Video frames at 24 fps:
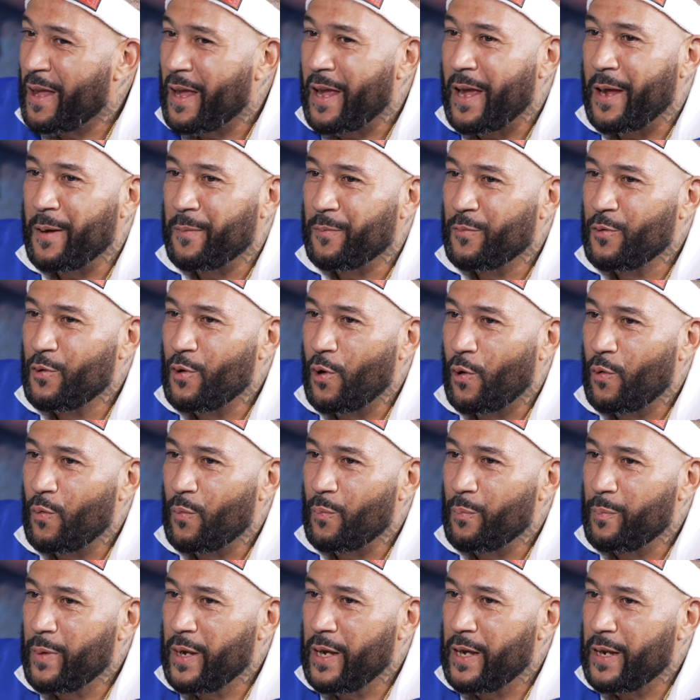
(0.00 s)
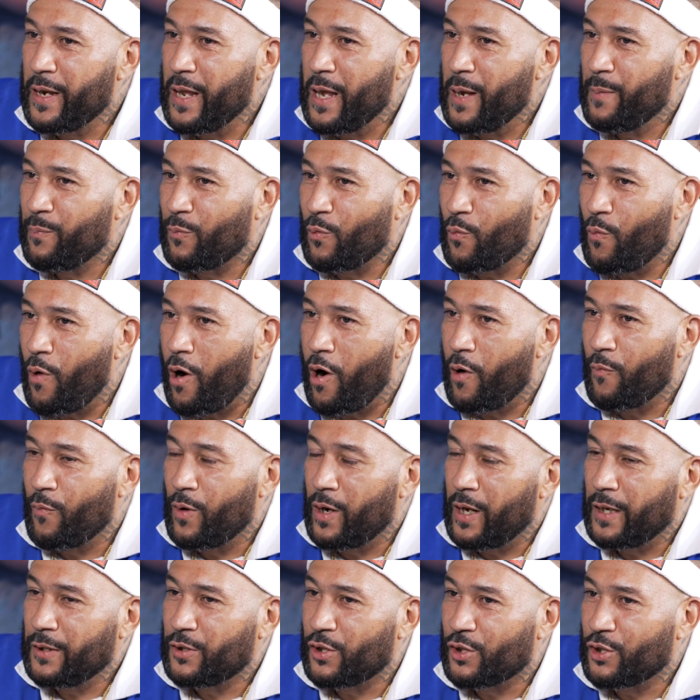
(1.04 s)
And you know, me and him, through our
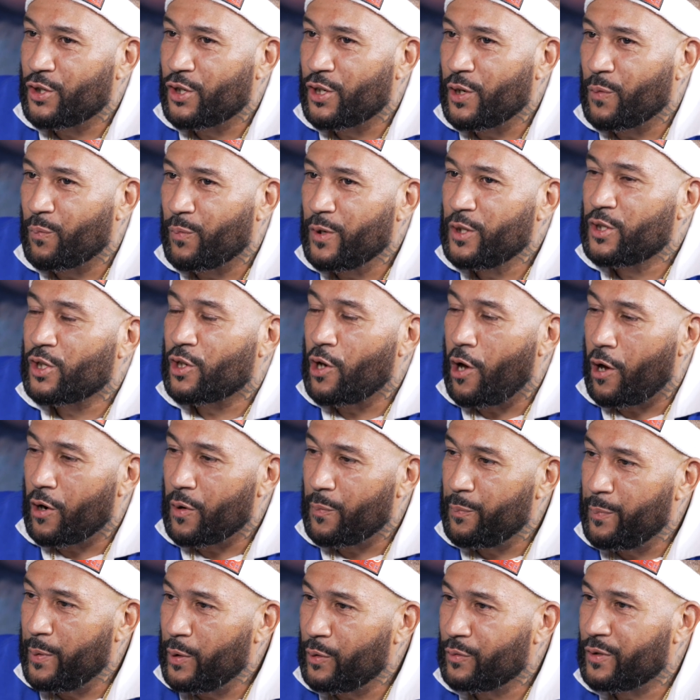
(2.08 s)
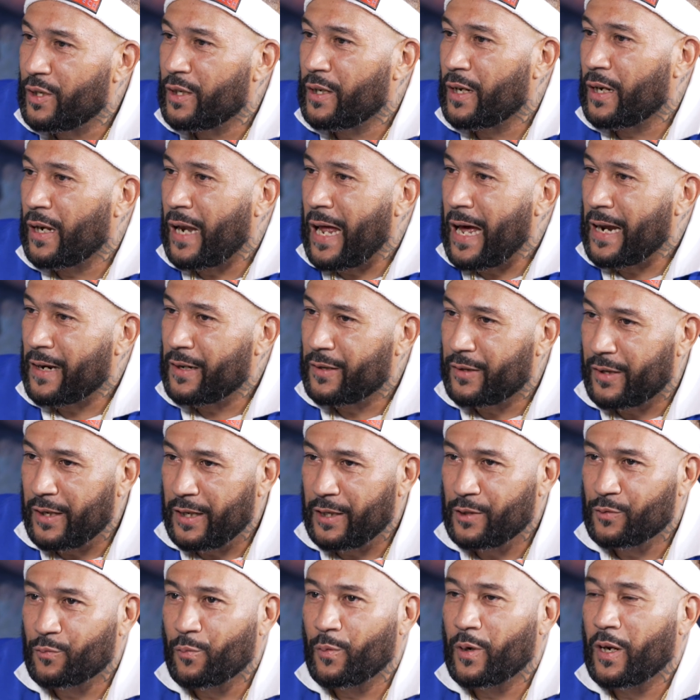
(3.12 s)
relationship, we started building a lot of
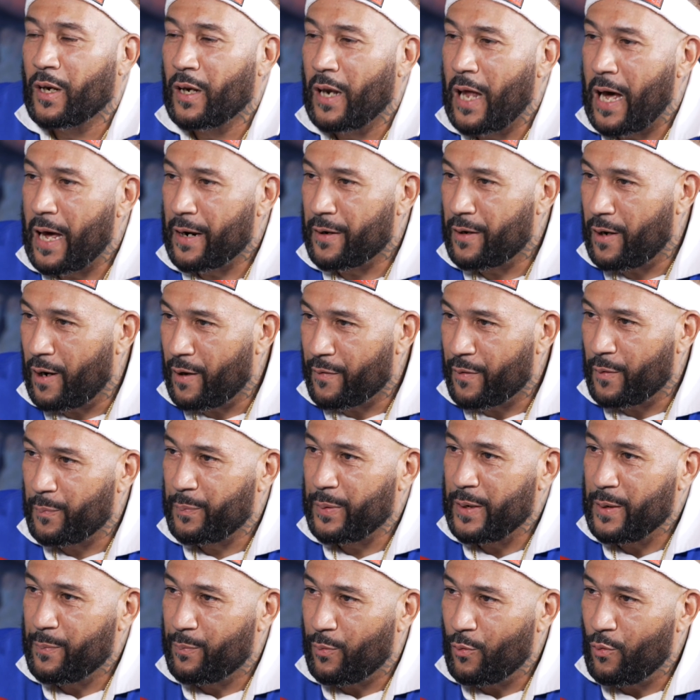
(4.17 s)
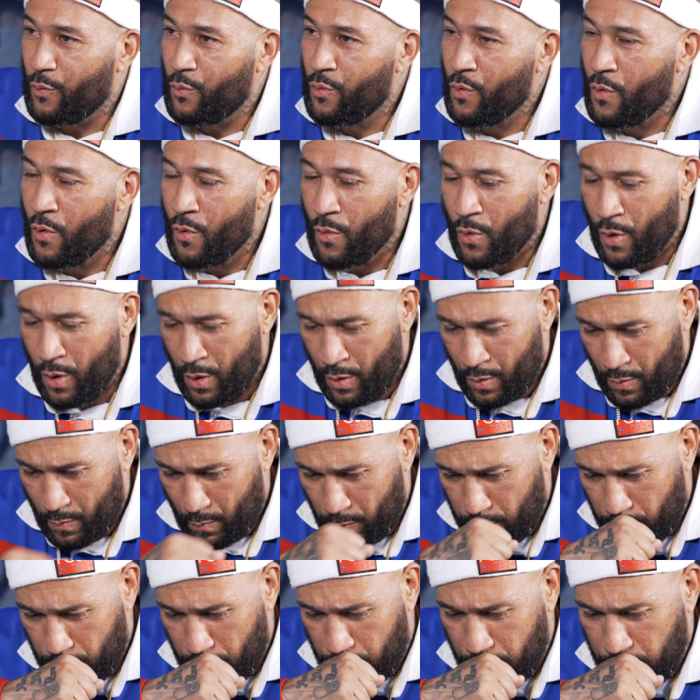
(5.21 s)
things with a lot of other people
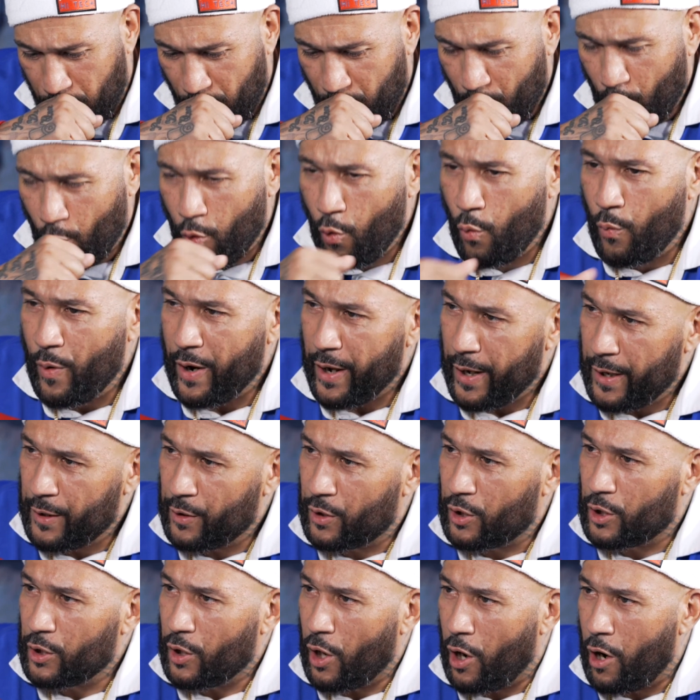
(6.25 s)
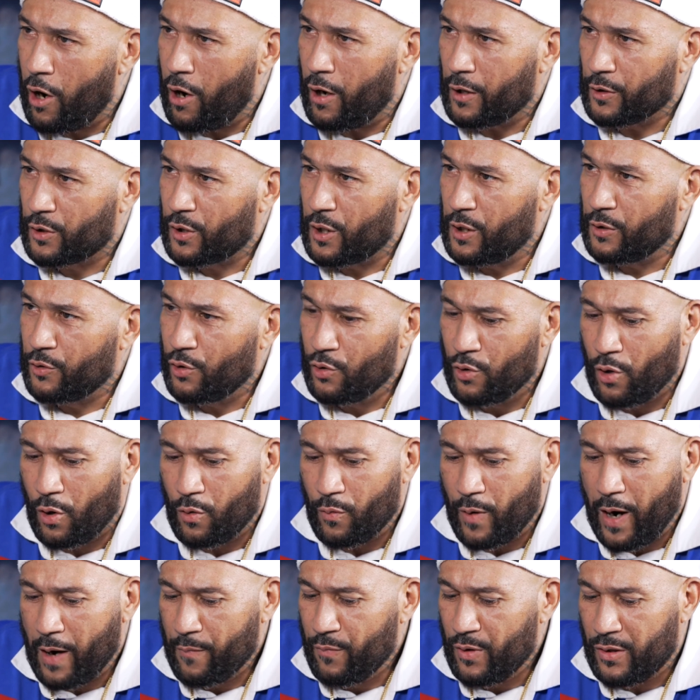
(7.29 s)
who were into the arts. Because you
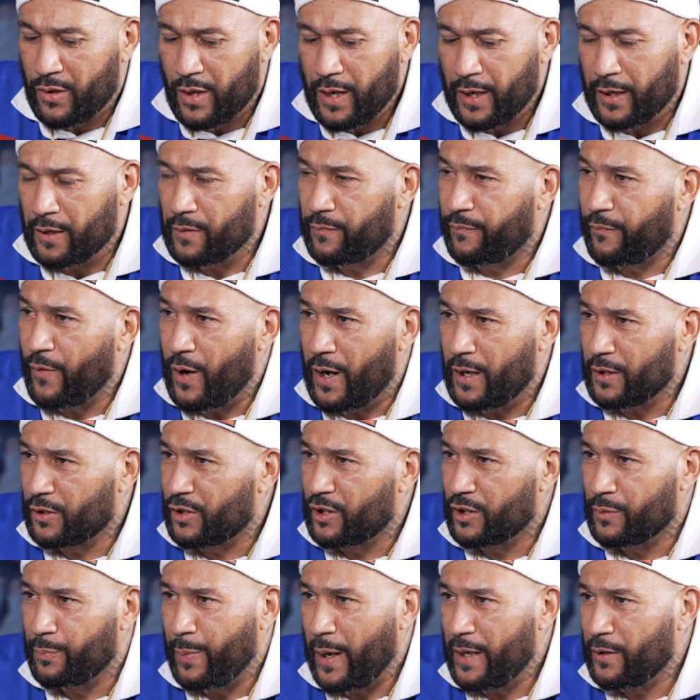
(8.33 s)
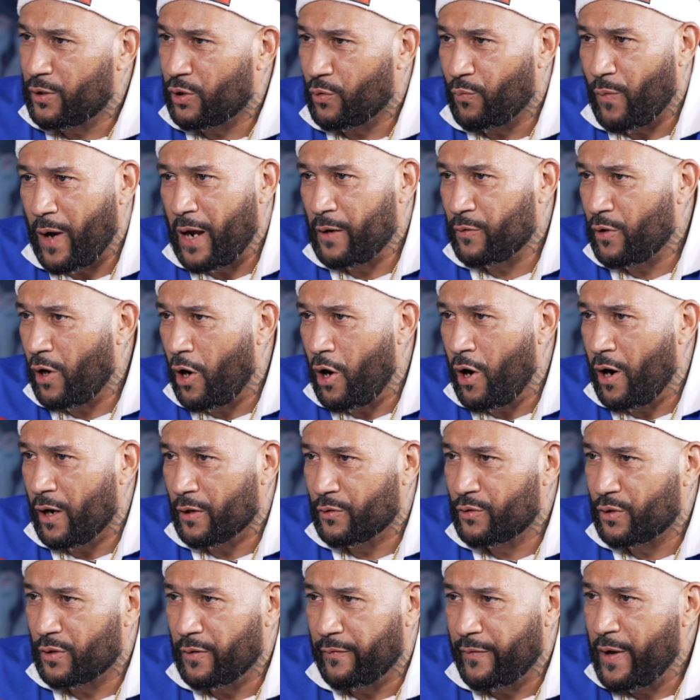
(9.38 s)
know, everything for us is based around the
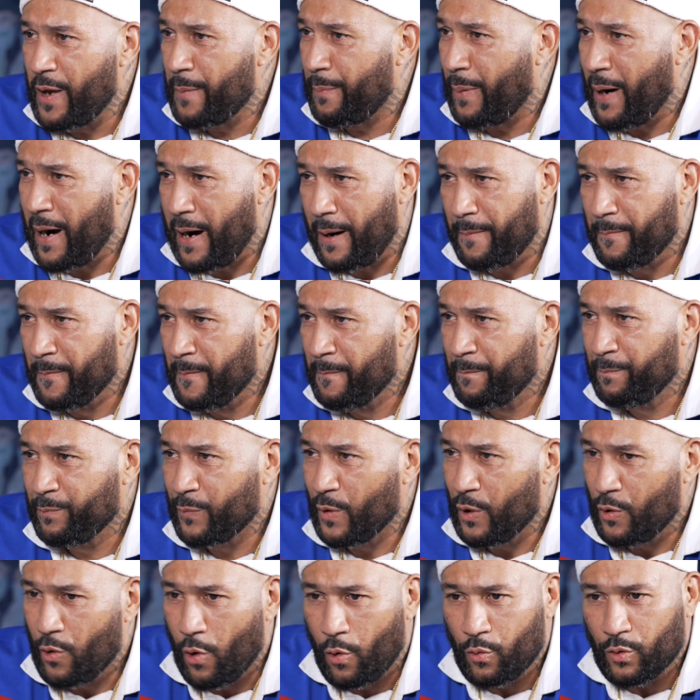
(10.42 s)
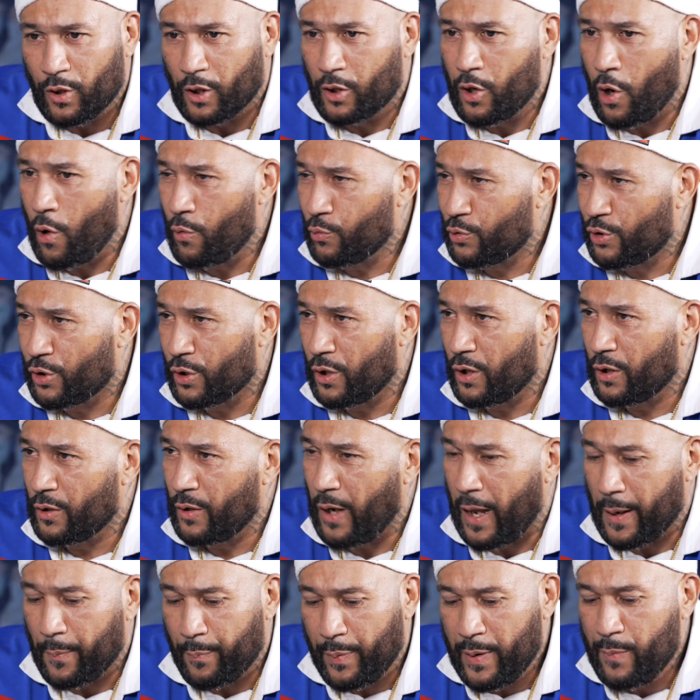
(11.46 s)
arts of hip hop. You know, the culture,
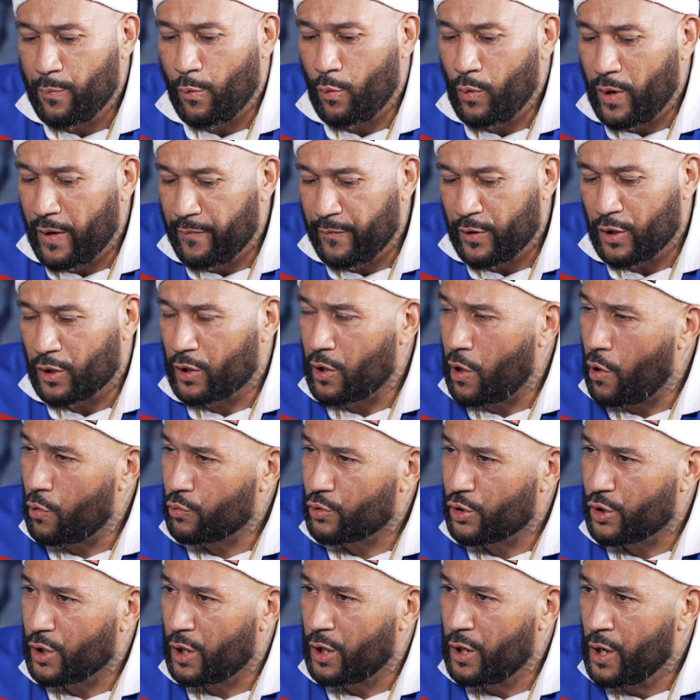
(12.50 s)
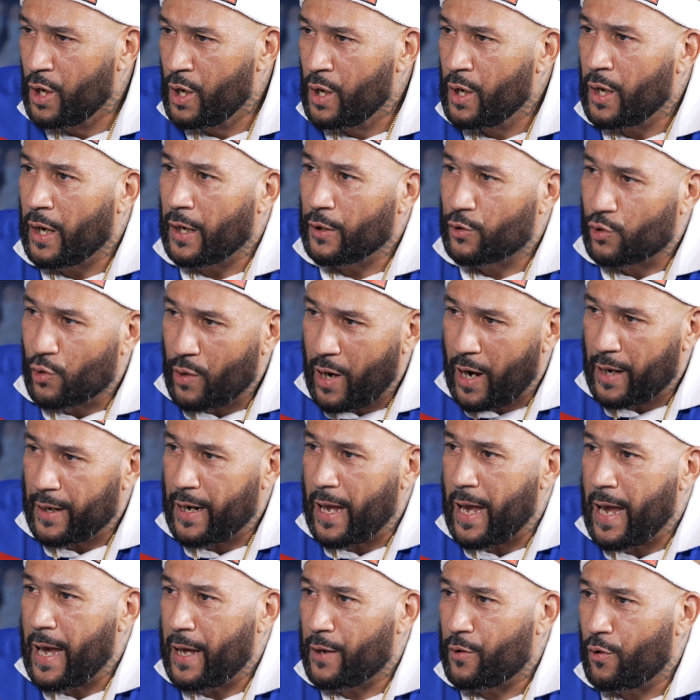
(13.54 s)
like people living the culture and trying
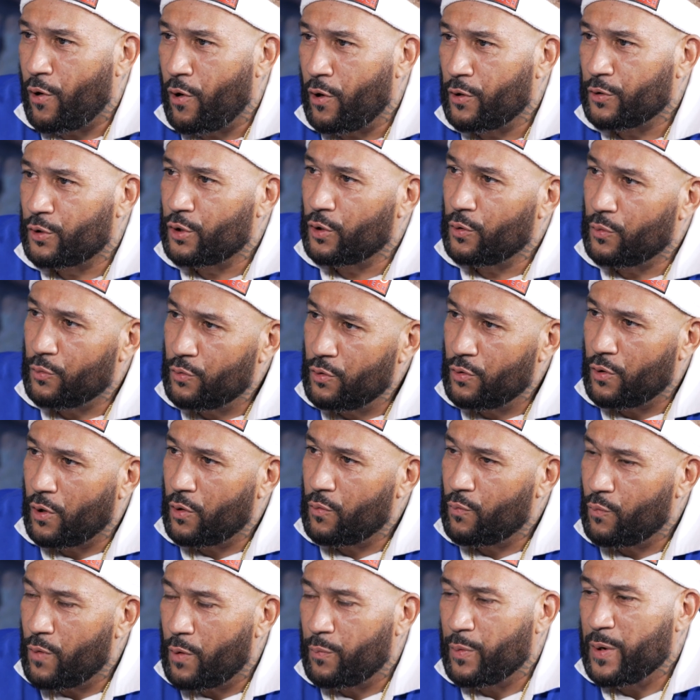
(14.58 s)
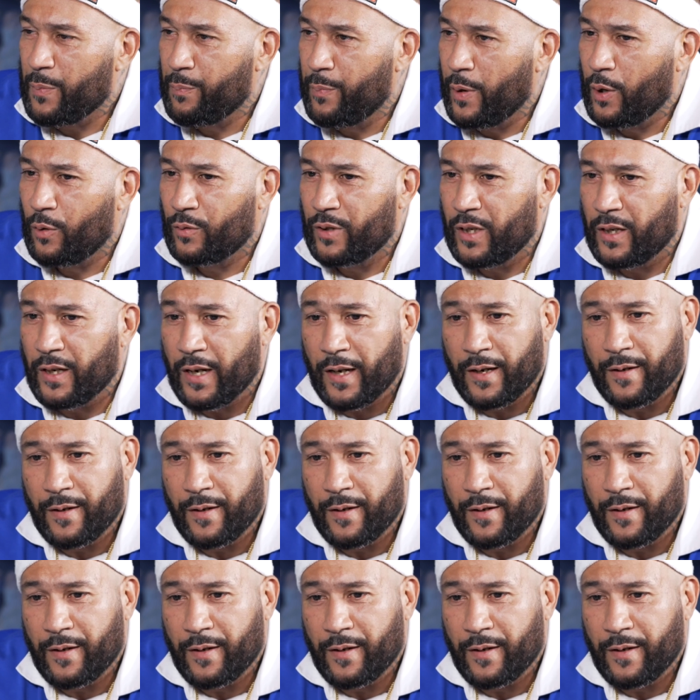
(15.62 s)
to add on to, you know, what we building.